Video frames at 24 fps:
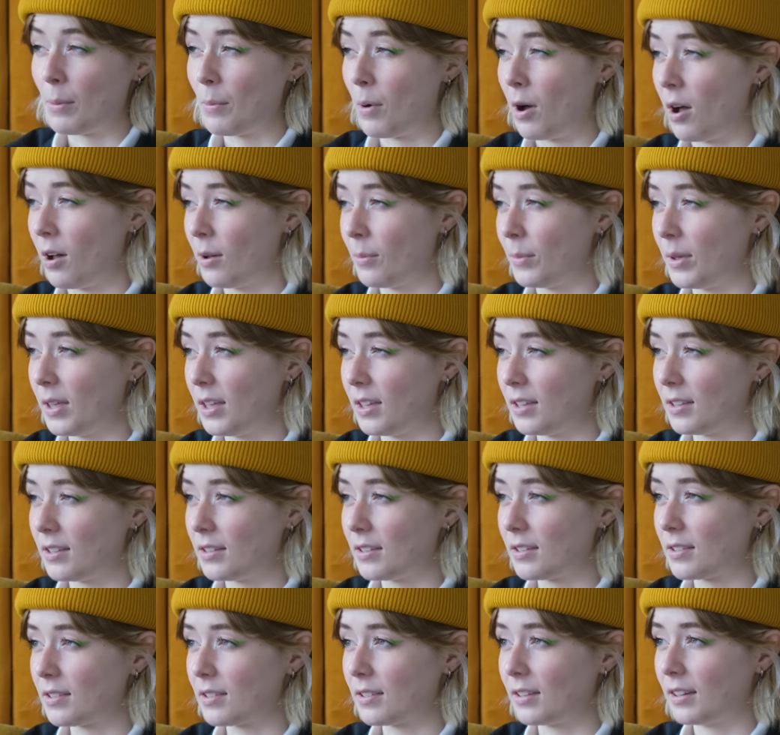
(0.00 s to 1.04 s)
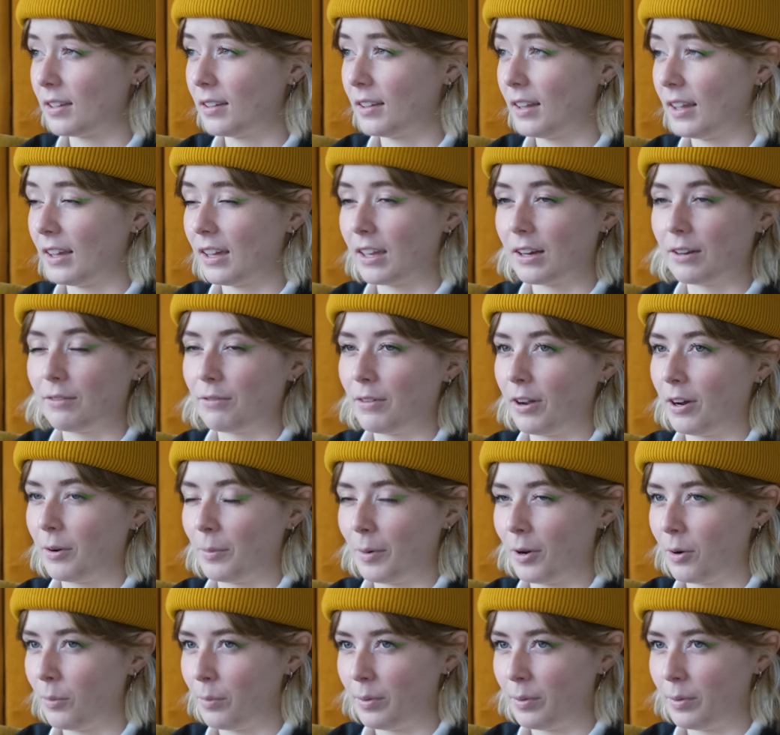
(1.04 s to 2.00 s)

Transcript: mom is like an environmental